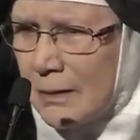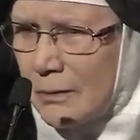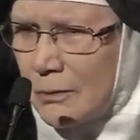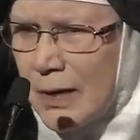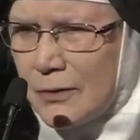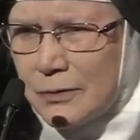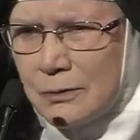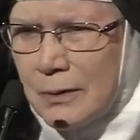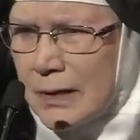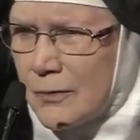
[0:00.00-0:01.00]

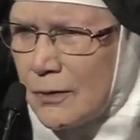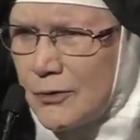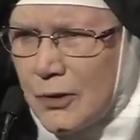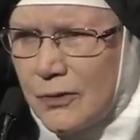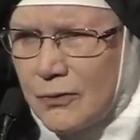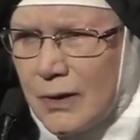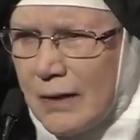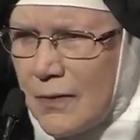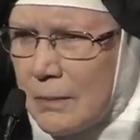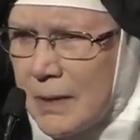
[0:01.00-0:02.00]
grateful just to
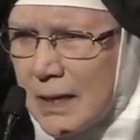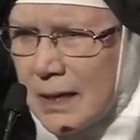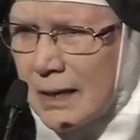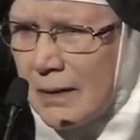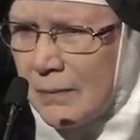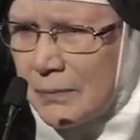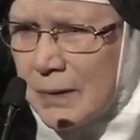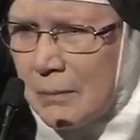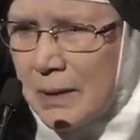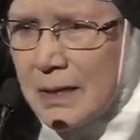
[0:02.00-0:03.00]
have the meeting.
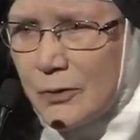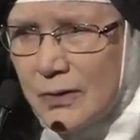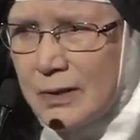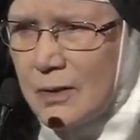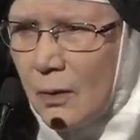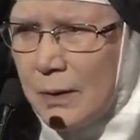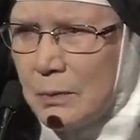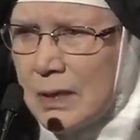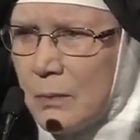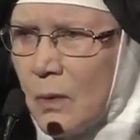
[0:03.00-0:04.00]
But he said, no, I
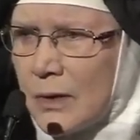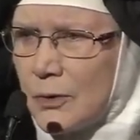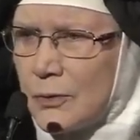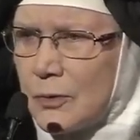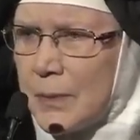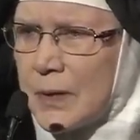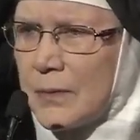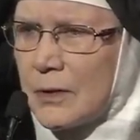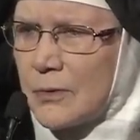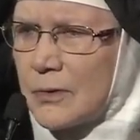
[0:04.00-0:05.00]
really want you to be
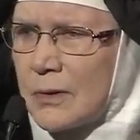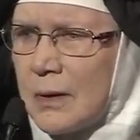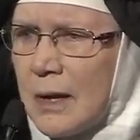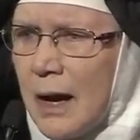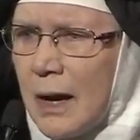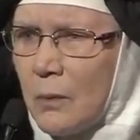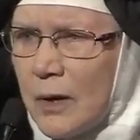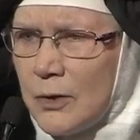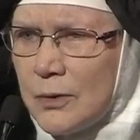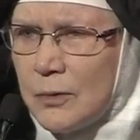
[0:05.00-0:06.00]
in this. I
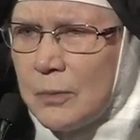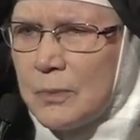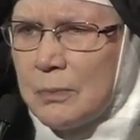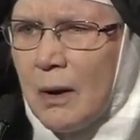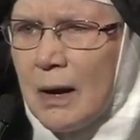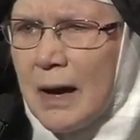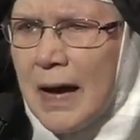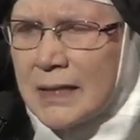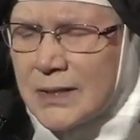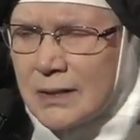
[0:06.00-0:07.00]
want you to
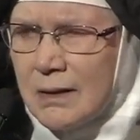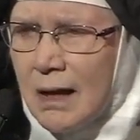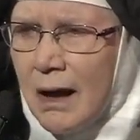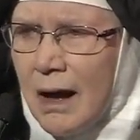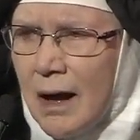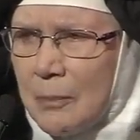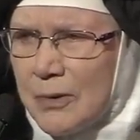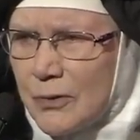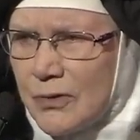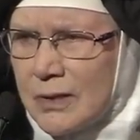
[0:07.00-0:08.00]
act
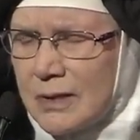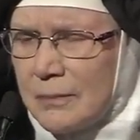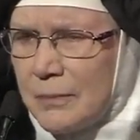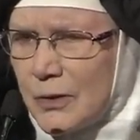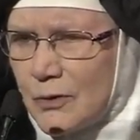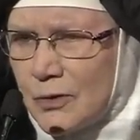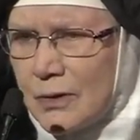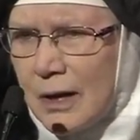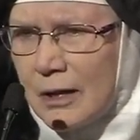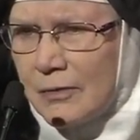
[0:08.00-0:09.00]
opposite
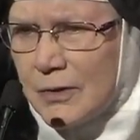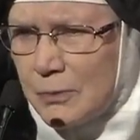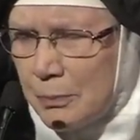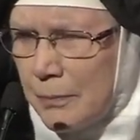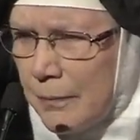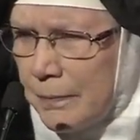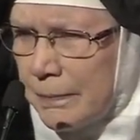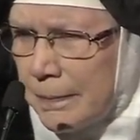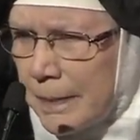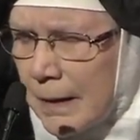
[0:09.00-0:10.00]
Mr. Elvis.
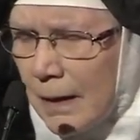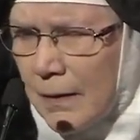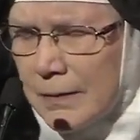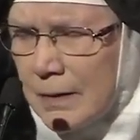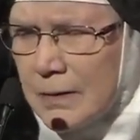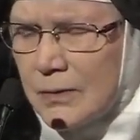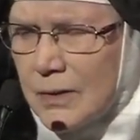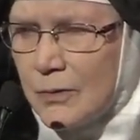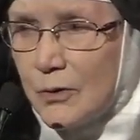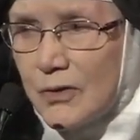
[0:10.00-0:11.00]
And then he
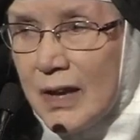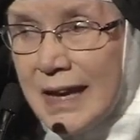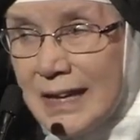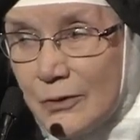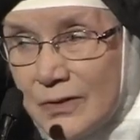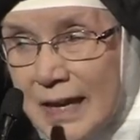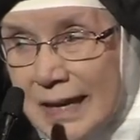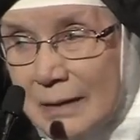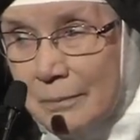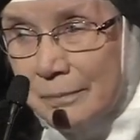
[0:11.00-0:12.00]
didn't say his
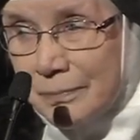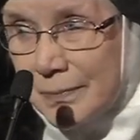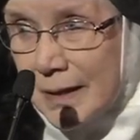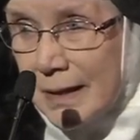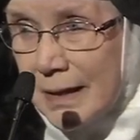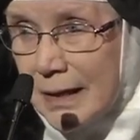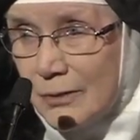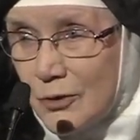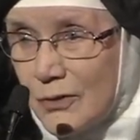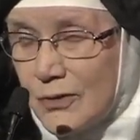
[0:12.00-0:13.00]
name. He
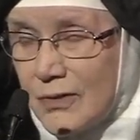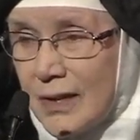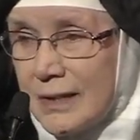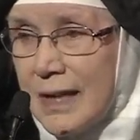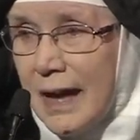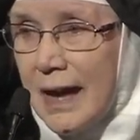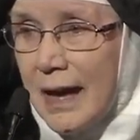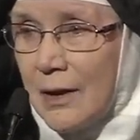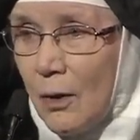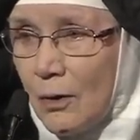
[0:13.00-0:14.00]
just said,
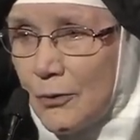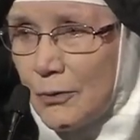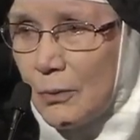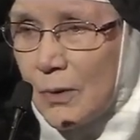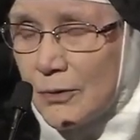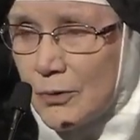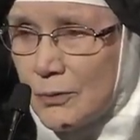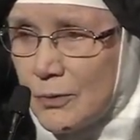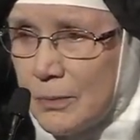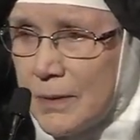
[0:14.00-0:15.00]
and I also want you
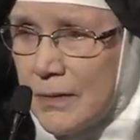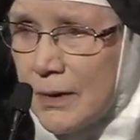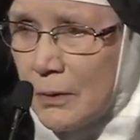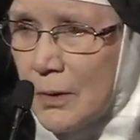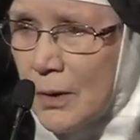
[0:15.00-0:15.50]
to be there